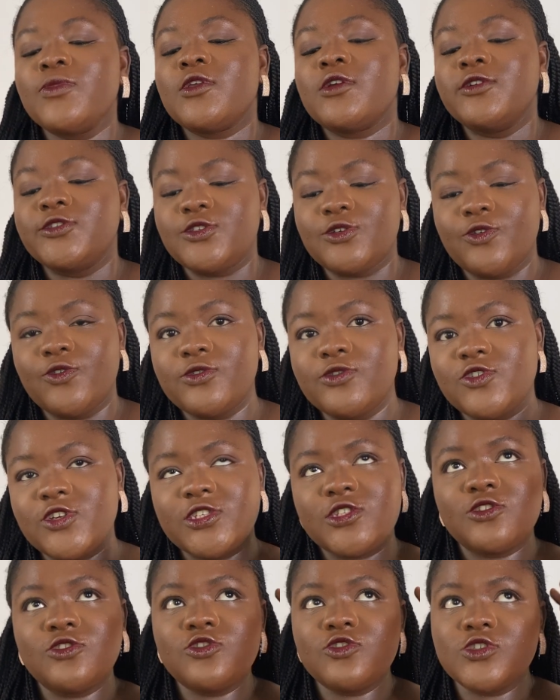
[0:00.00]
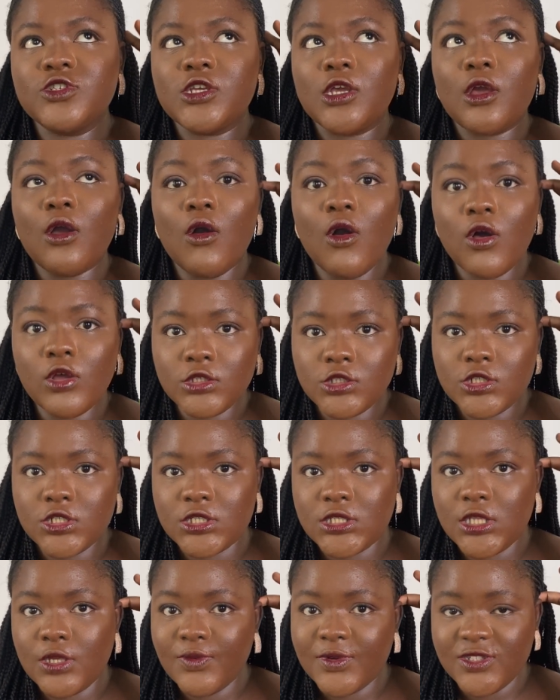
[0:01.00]
So Justin Uji
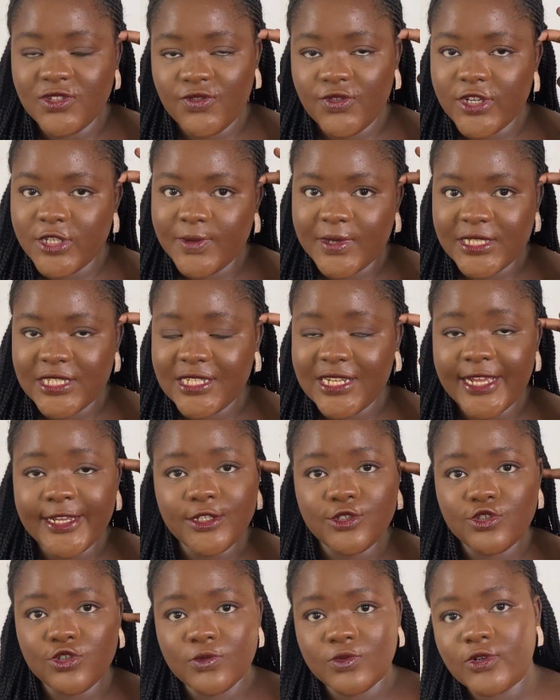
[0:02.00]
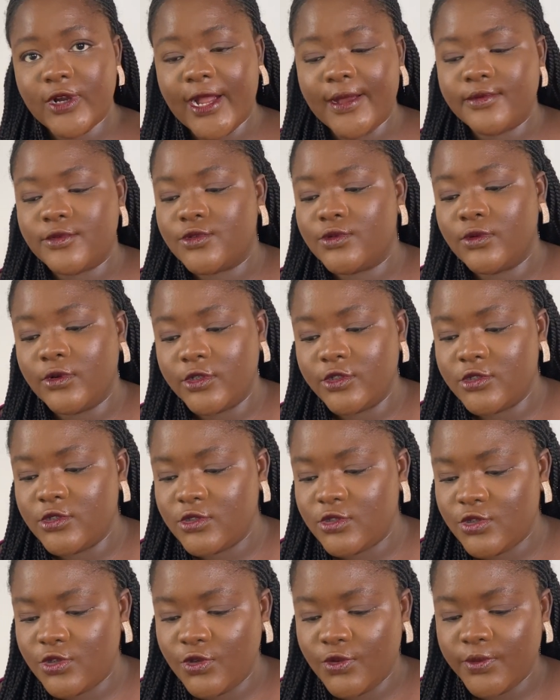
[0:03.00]
consciously was the first person I subscribed to on
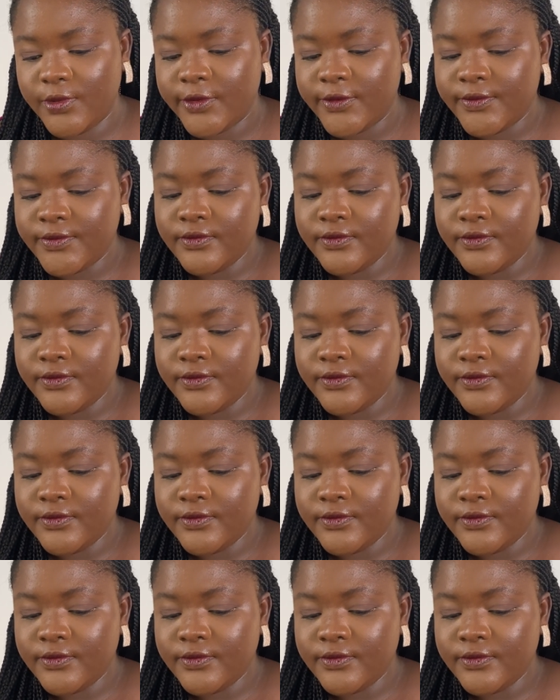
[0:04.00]
YouTube.